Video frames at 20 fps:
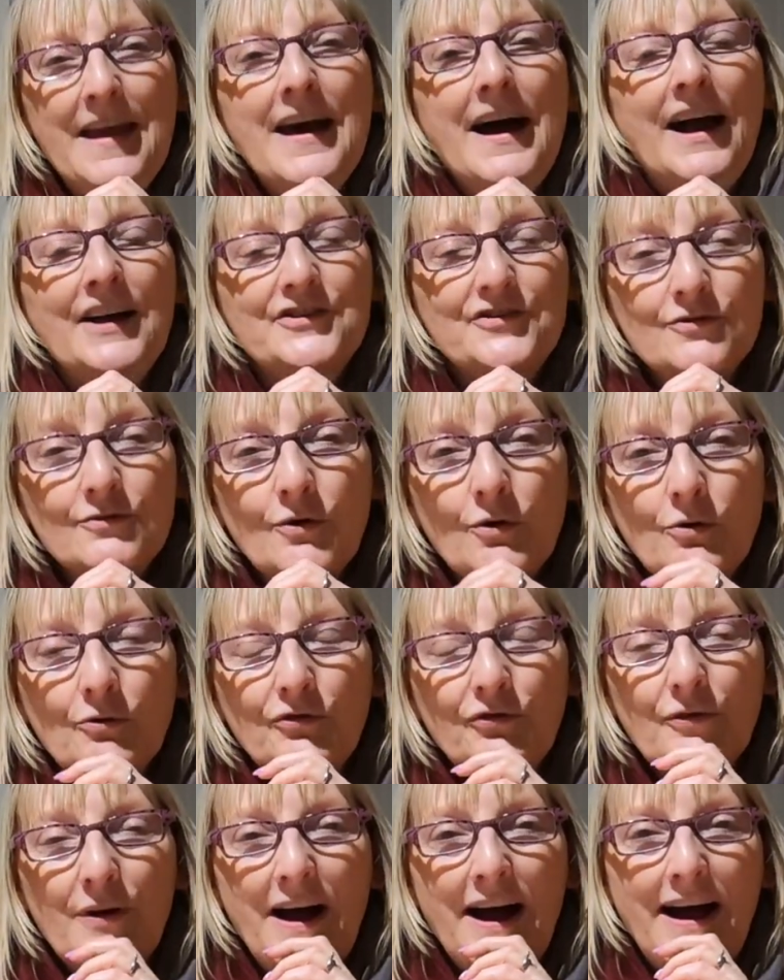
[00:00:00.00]
I do
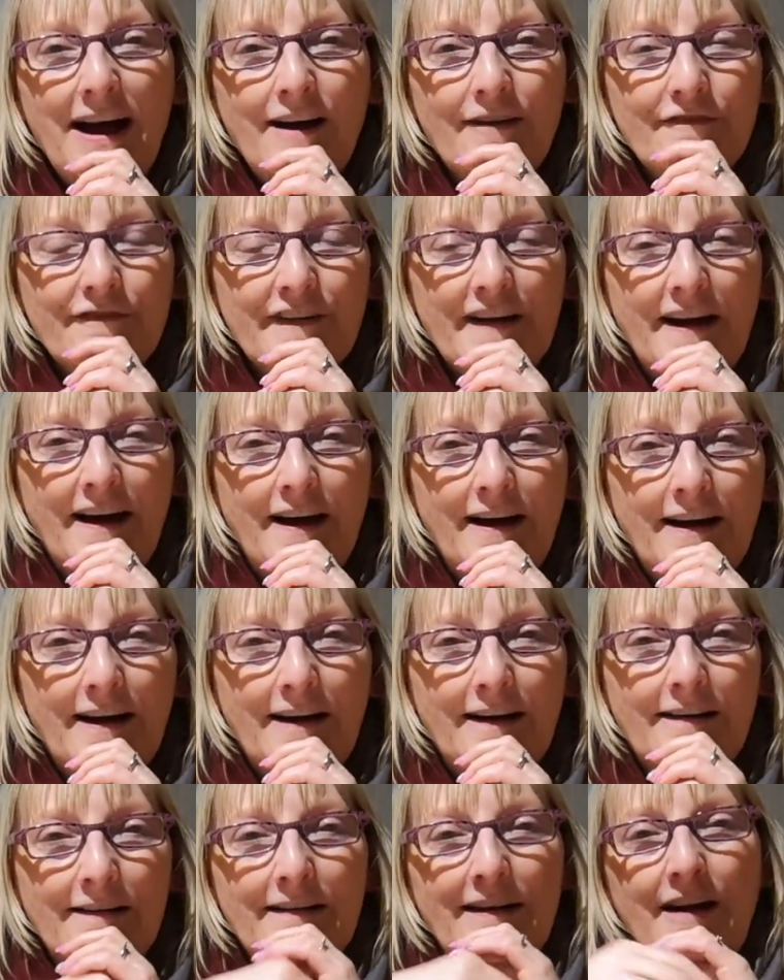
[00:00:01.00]
also have
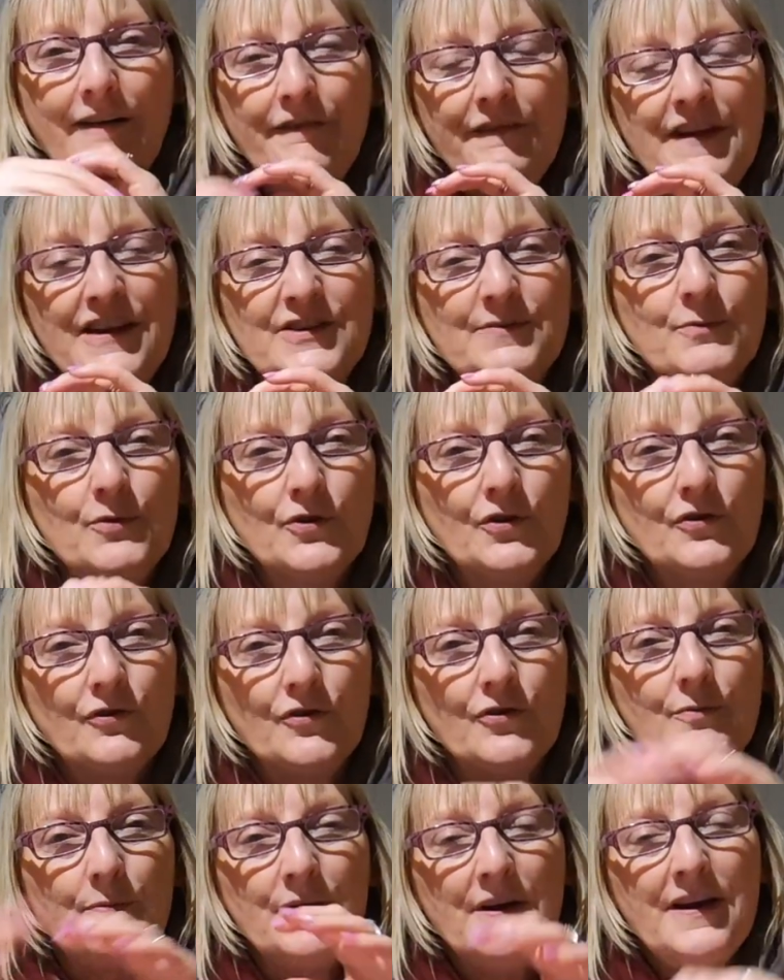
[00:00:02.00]
a Facebook
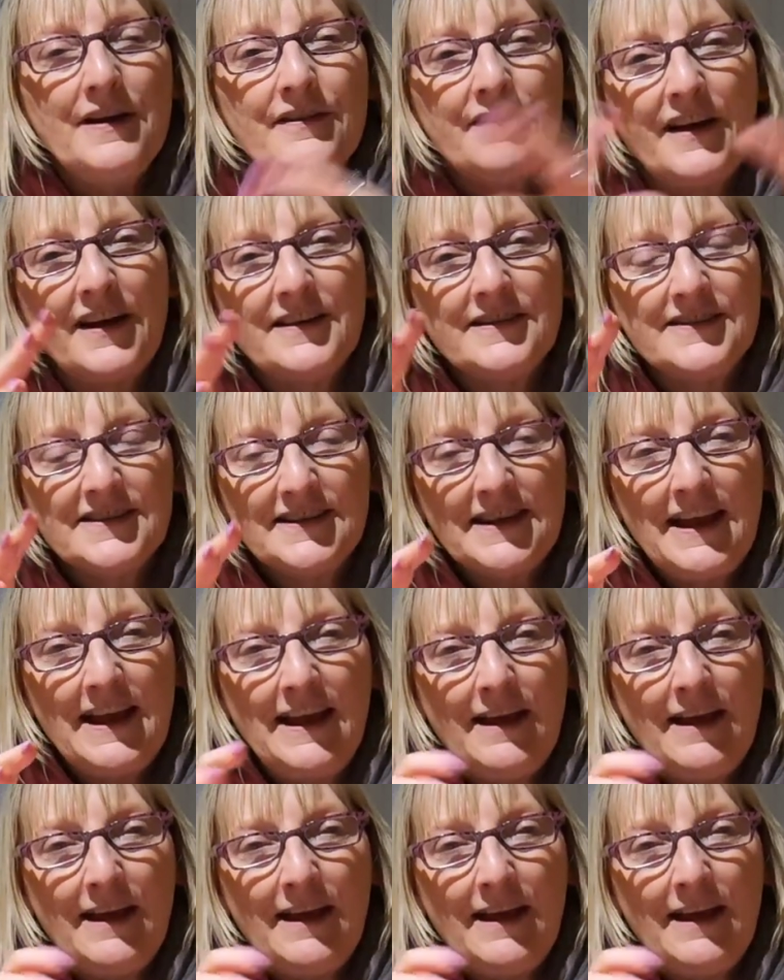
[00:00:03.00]
group that